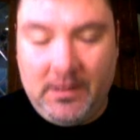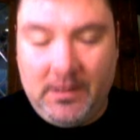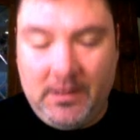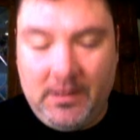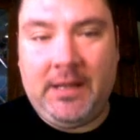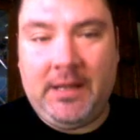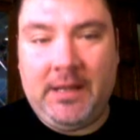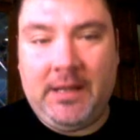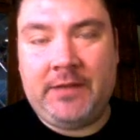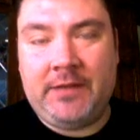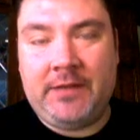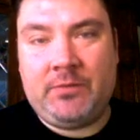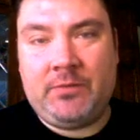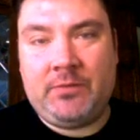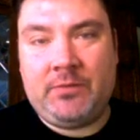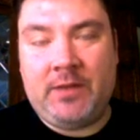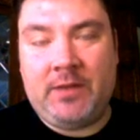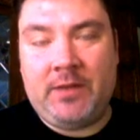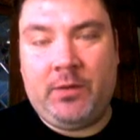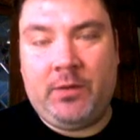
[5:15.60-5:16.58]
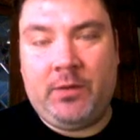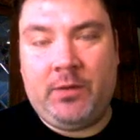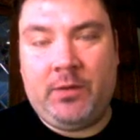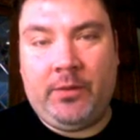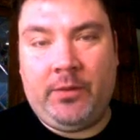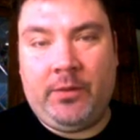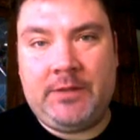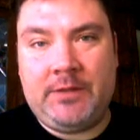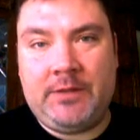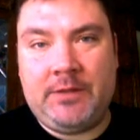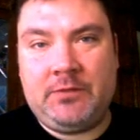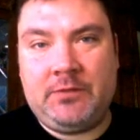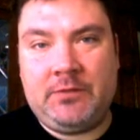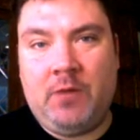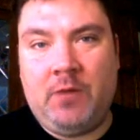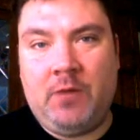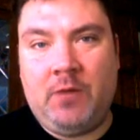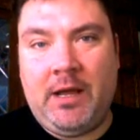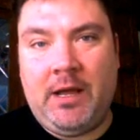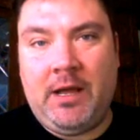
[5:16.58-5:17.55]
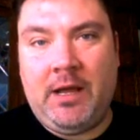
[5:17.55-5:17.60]
is one of the reasons
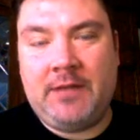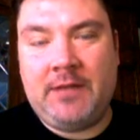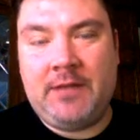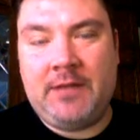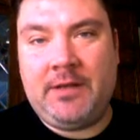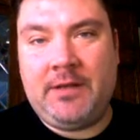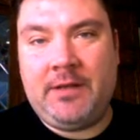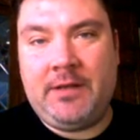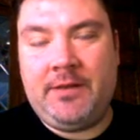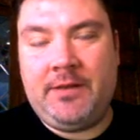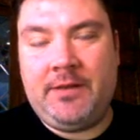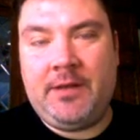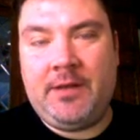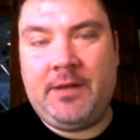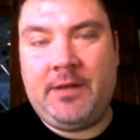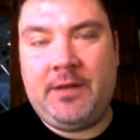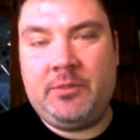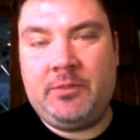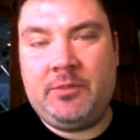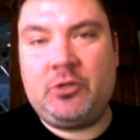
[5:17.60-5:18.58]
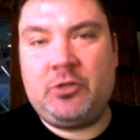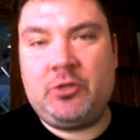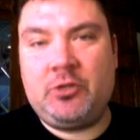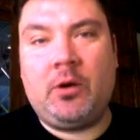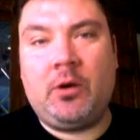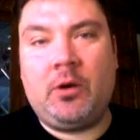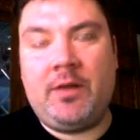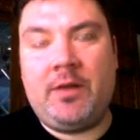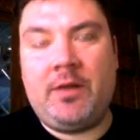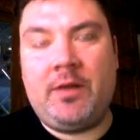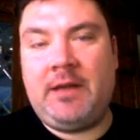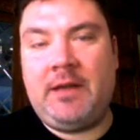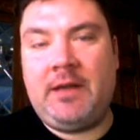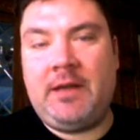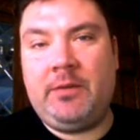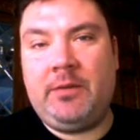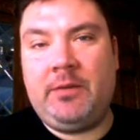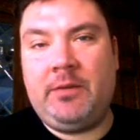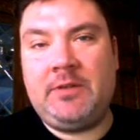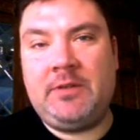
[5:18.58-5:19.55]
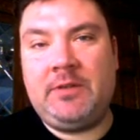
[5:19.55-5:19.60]
why I said that I'm sure that he
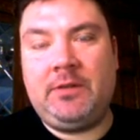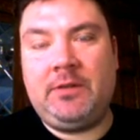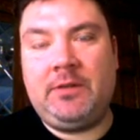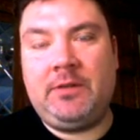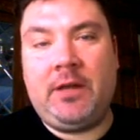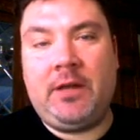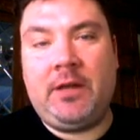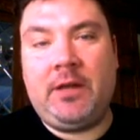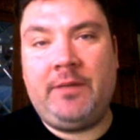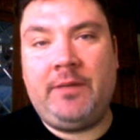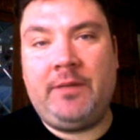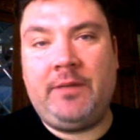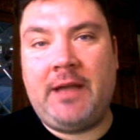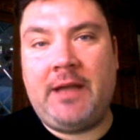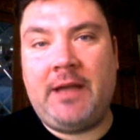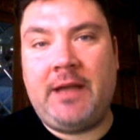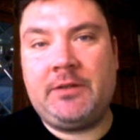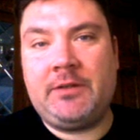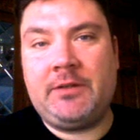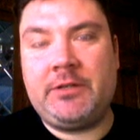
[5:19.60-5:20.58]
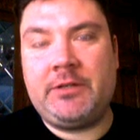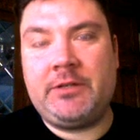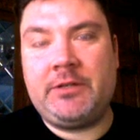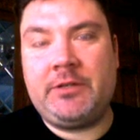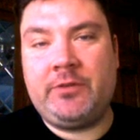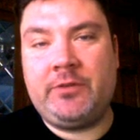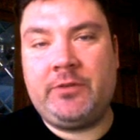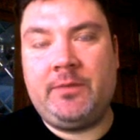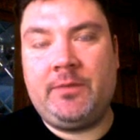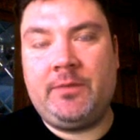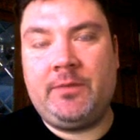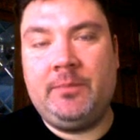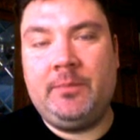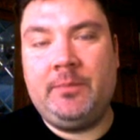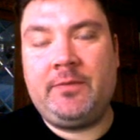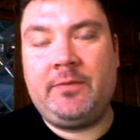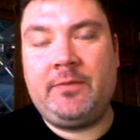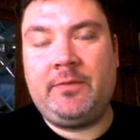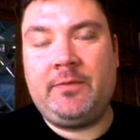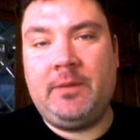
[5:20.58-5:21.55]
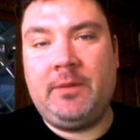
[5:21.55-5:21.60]
received a lot of flack in his country from
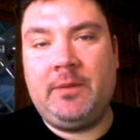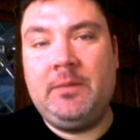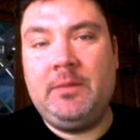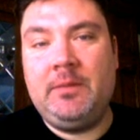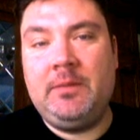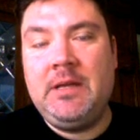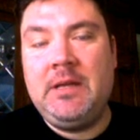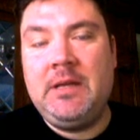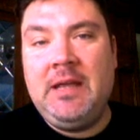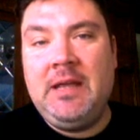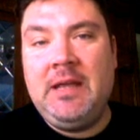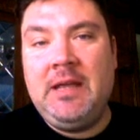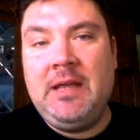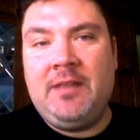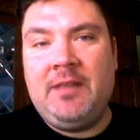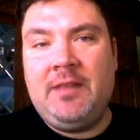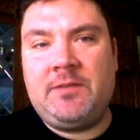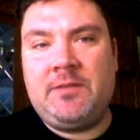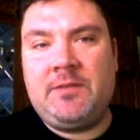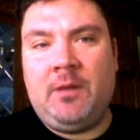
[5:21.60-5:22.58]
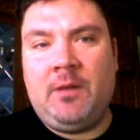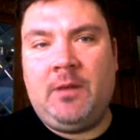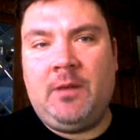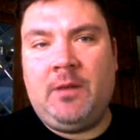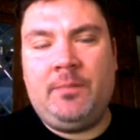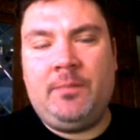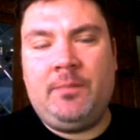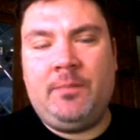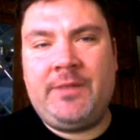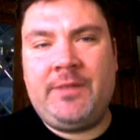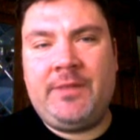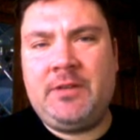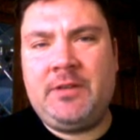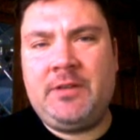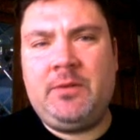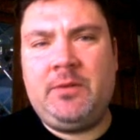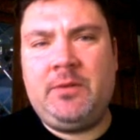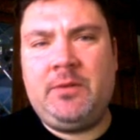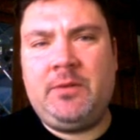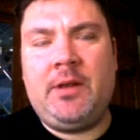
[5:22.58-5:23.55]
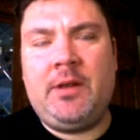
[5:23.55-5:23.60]
this film. There's
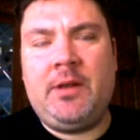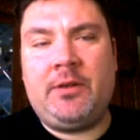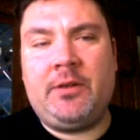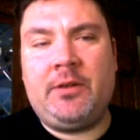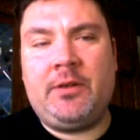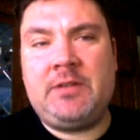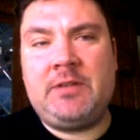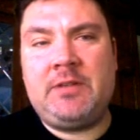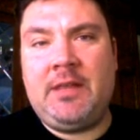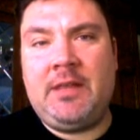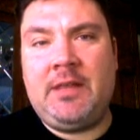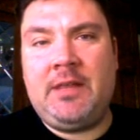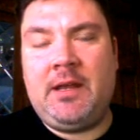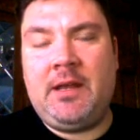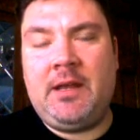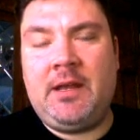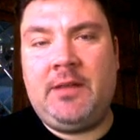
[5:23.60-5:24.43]
also another scene that